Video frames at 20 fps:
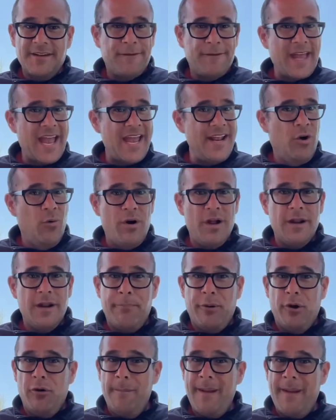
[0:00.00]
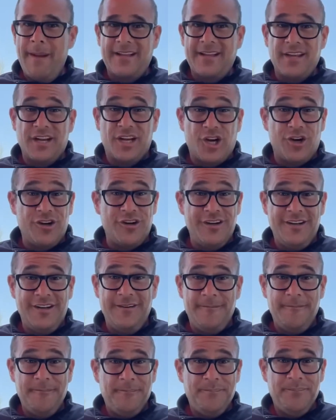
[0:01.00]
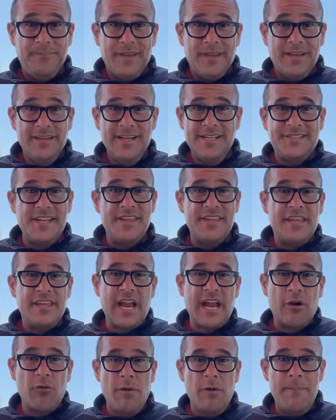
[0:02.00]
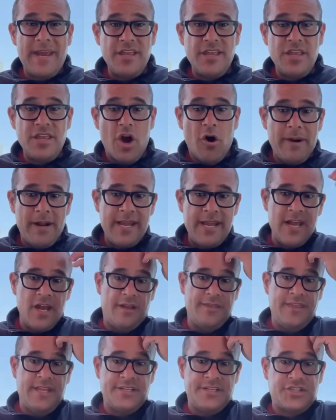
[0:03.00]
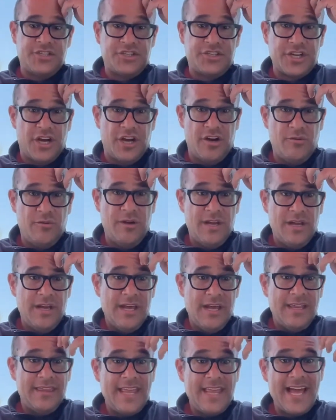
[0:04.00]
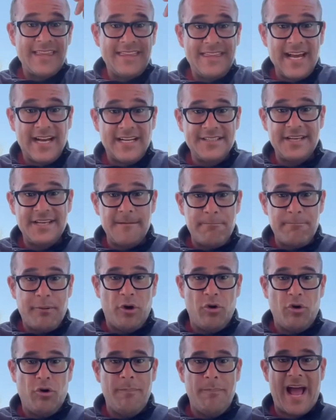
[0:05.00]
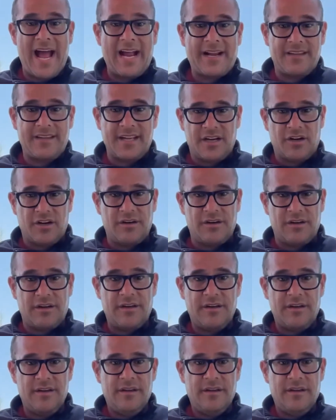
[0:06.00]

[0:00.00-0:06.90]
if they don't want to pull back the curtain, listen, there will be nobody on this show that doesn't pull back the curtain.